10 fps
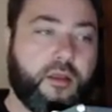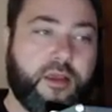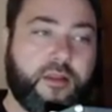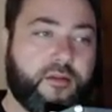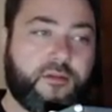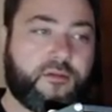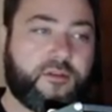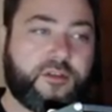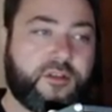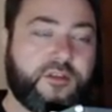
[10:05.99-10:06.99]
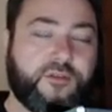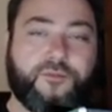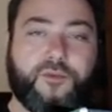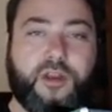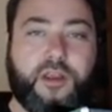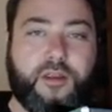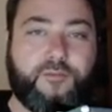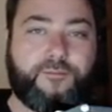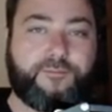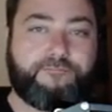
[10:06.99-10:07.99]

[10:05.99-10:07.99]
It just doesn't really